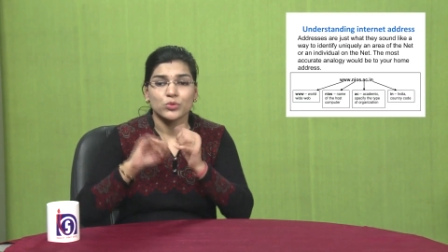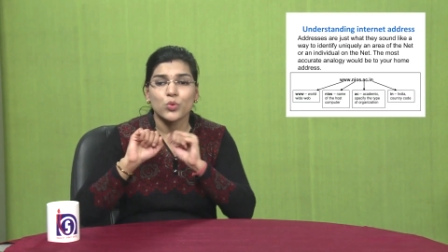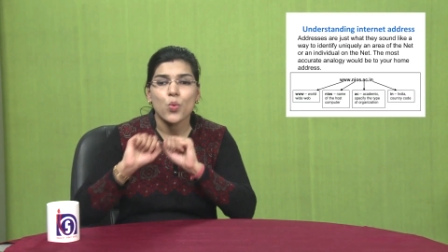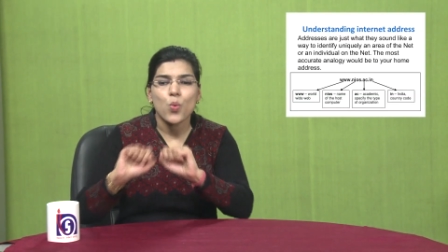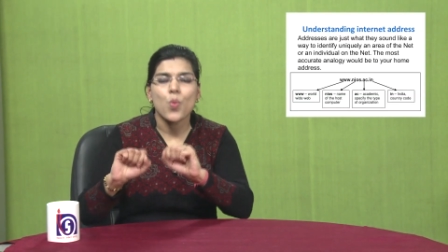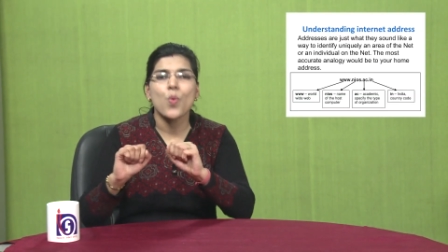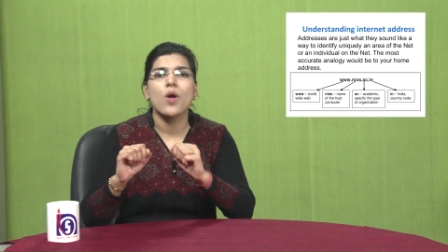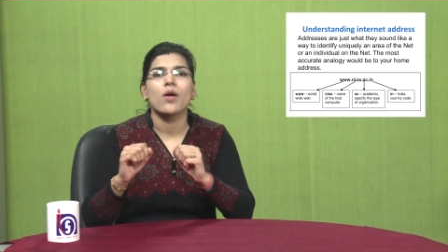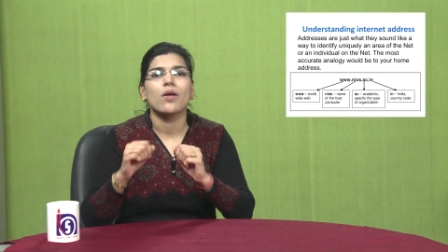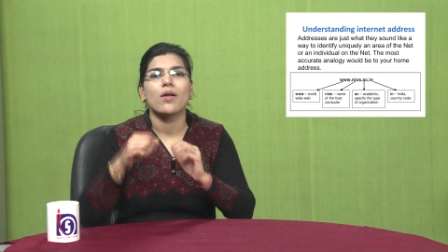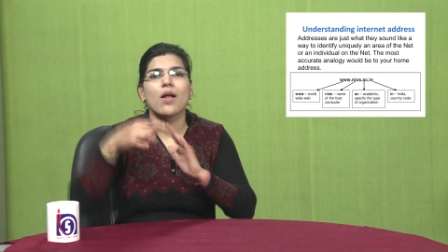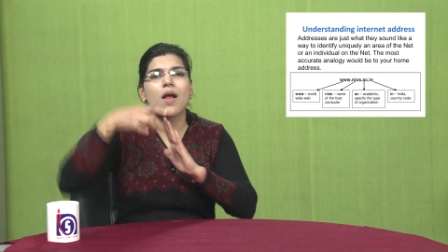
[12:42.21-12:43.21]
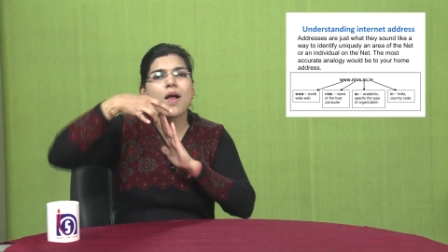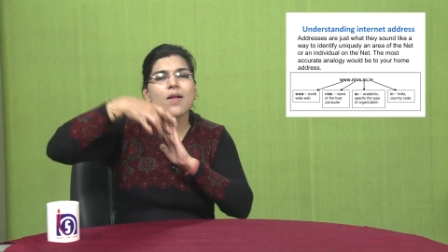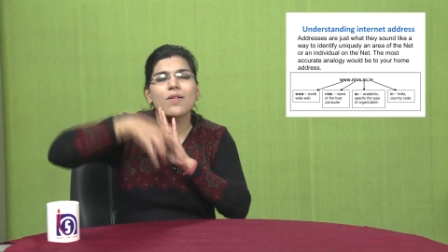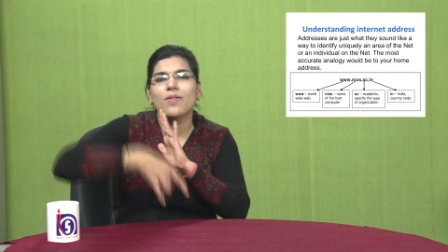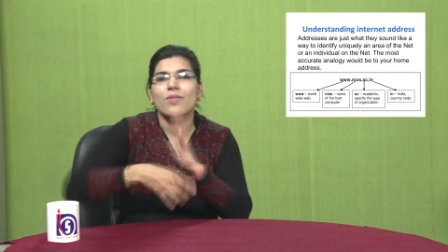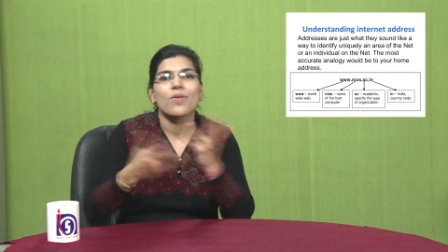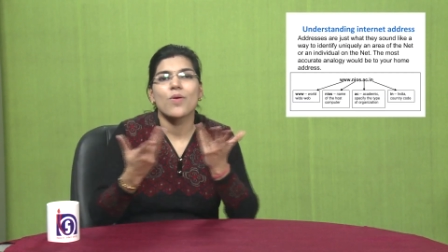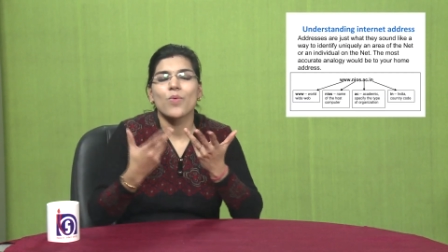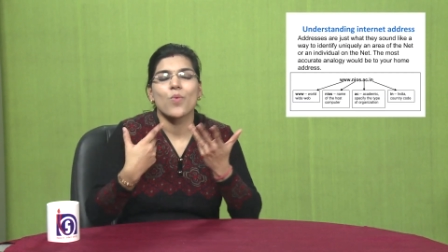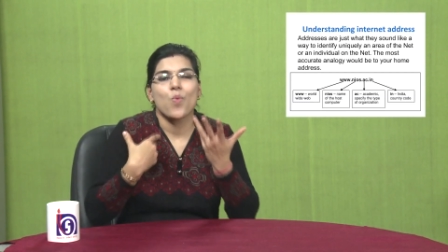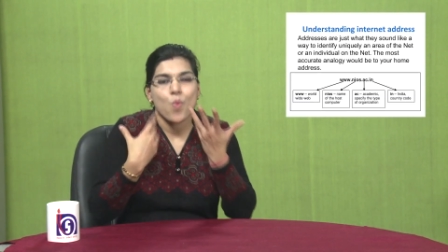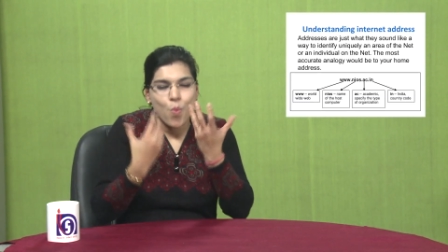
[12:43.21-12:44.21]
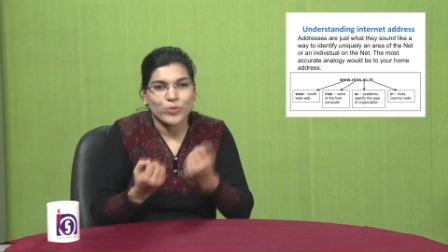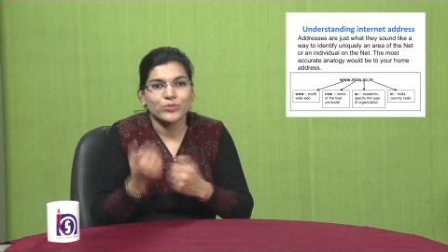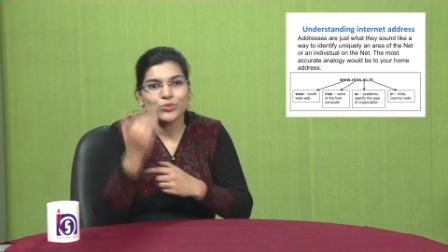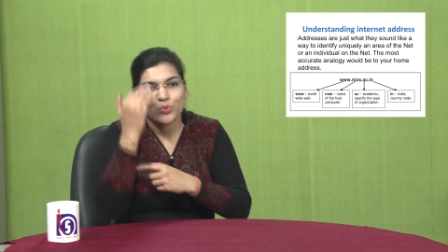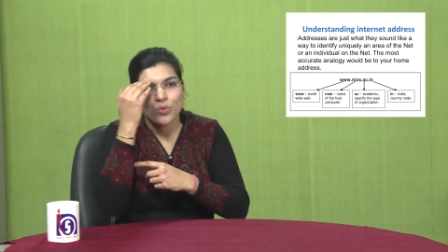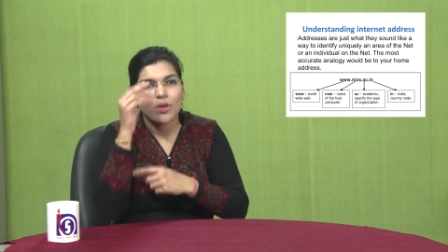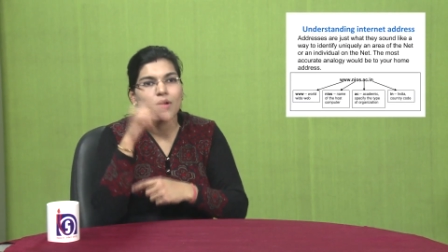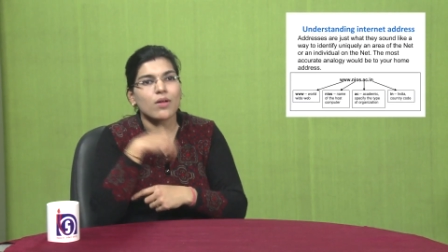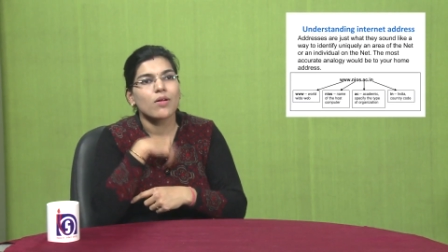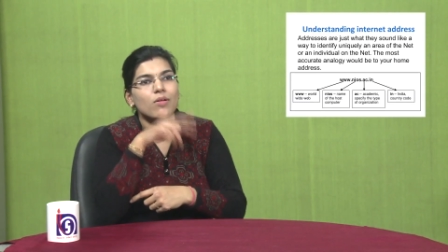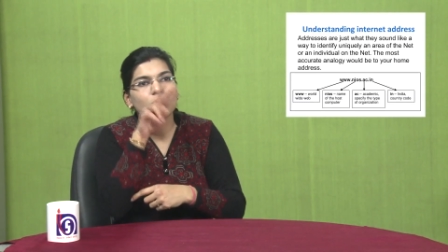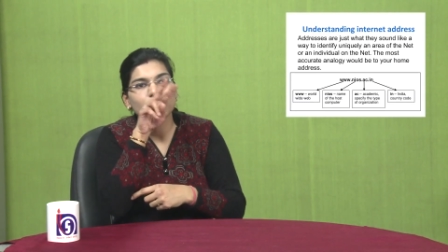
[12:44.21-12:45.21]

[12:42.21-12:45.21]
So www is the World Wide Web.